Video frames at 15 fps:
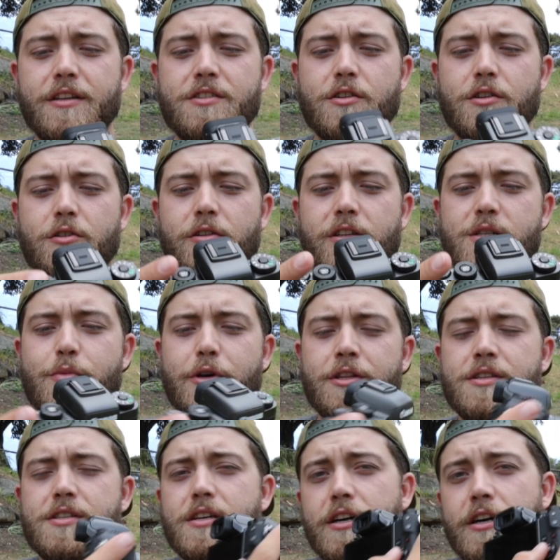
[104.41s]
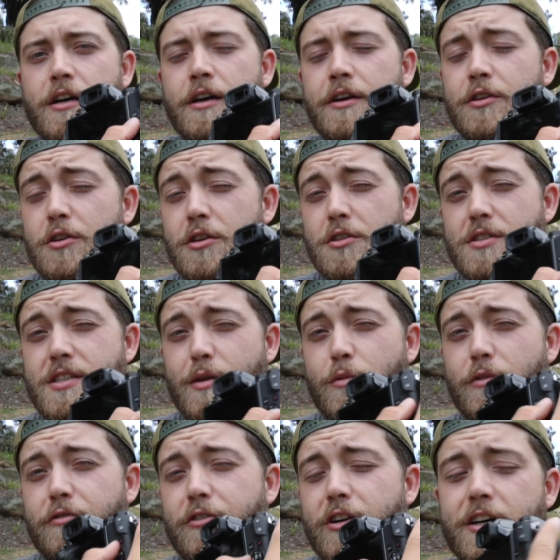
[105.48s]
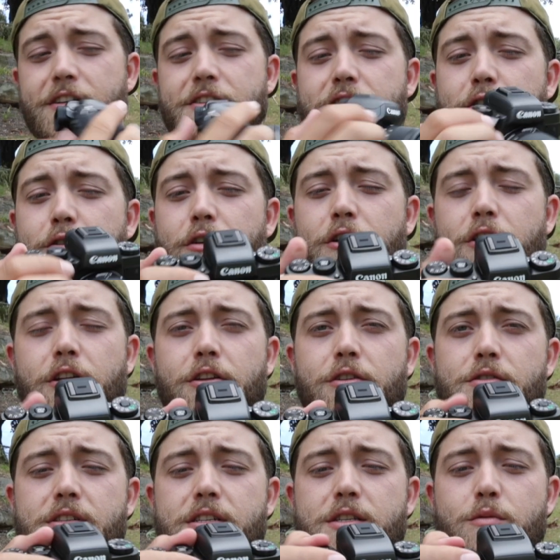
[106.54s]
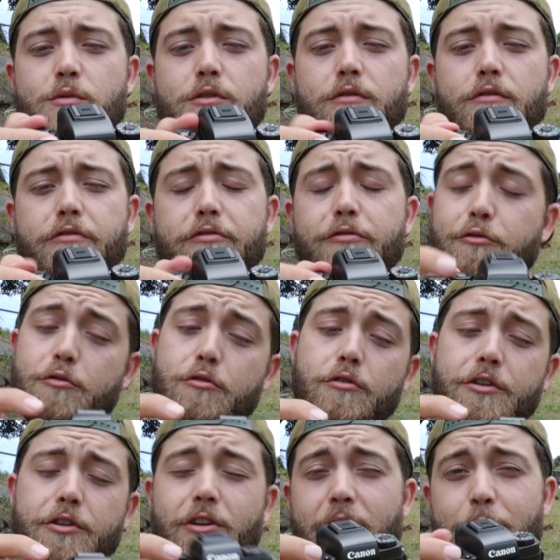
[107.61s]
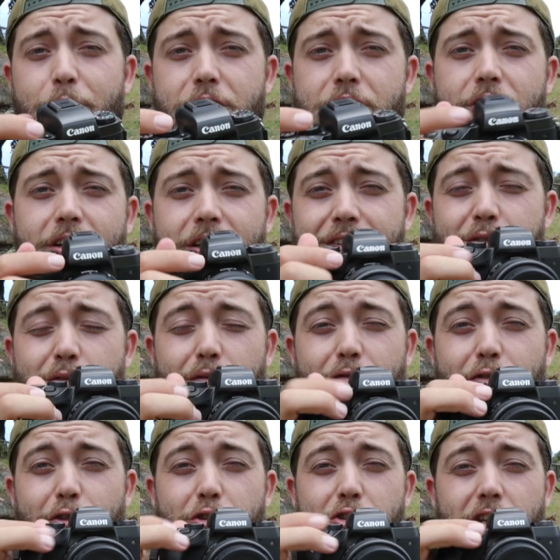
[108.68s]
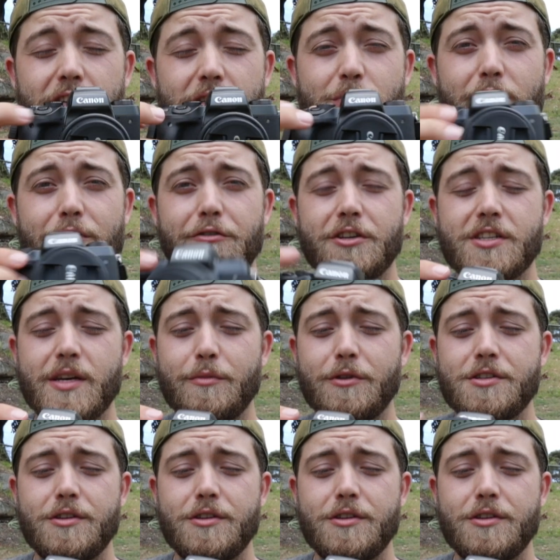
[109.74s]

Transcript: It's got all these buttons. You can use that one for ISO, you can use this one for your aperture, and this one for your shutter speed, for example.